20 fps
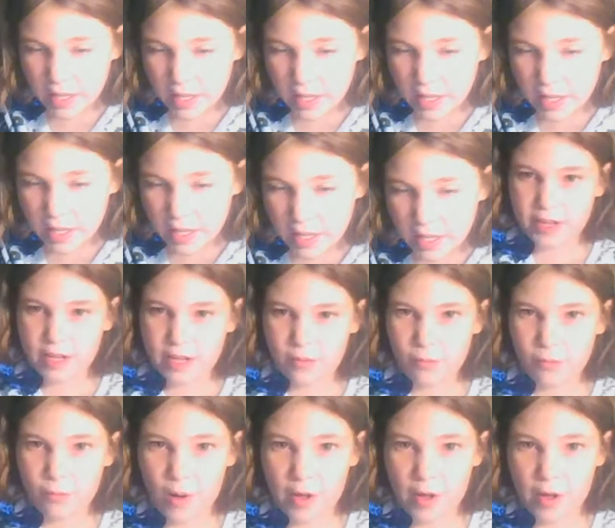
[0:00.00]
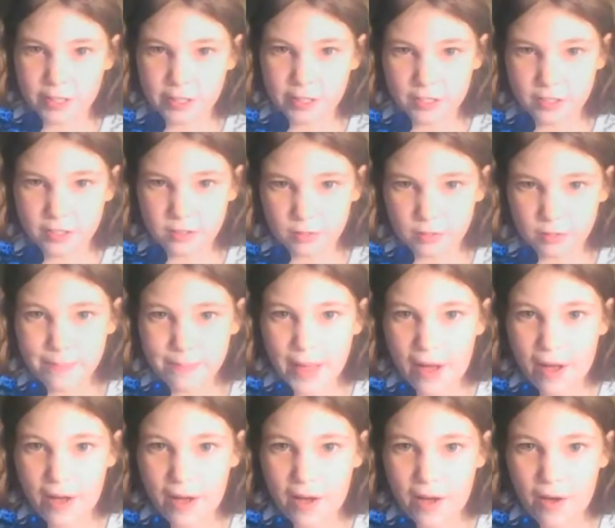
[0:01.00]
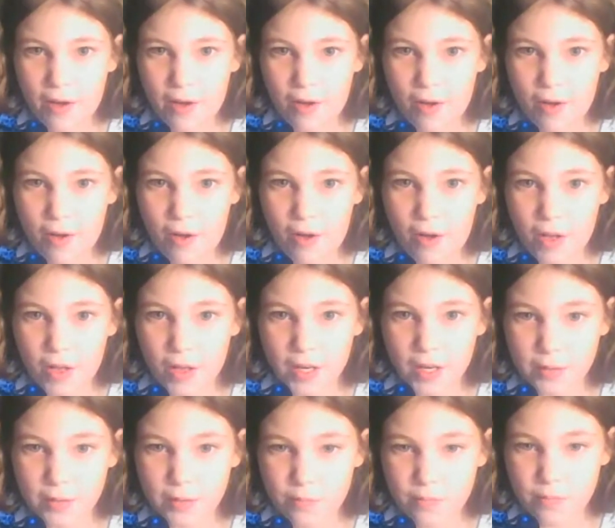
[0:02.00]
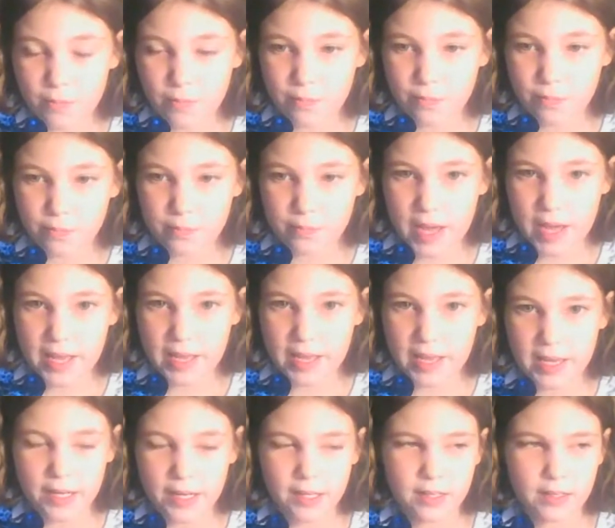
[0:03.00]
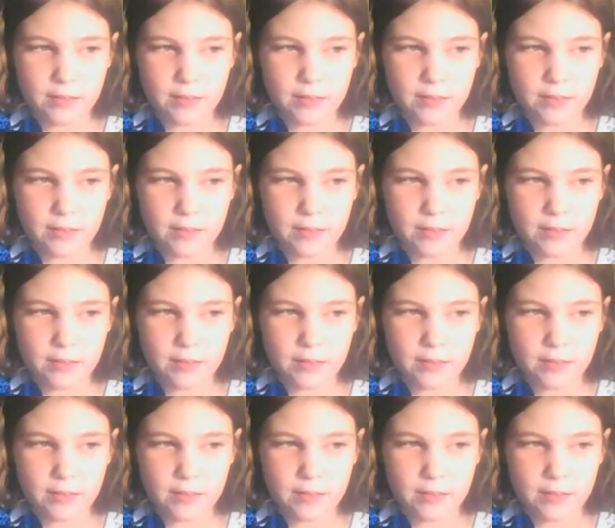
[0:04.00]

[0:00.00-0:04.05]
And I felt water drip on my head.